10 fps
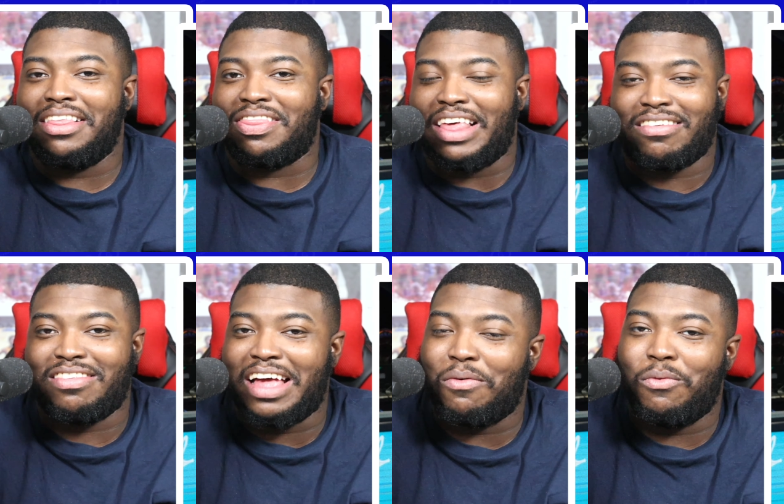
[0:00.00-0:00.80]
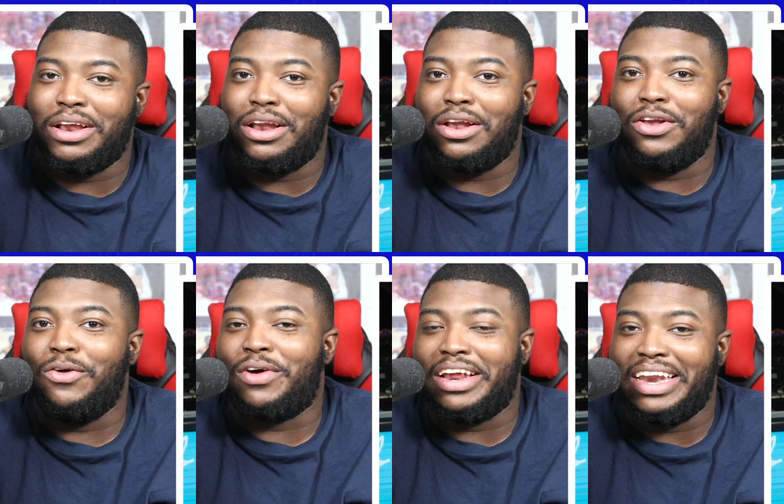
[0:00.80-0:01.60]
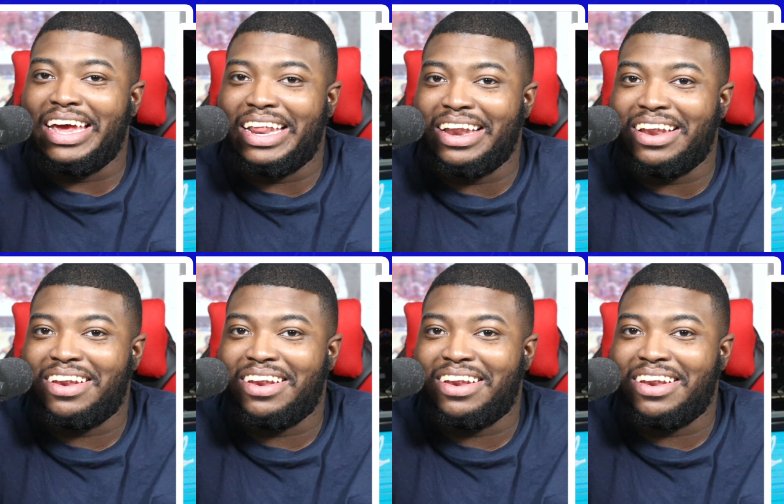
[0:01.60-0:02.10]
that's not what Luka needed.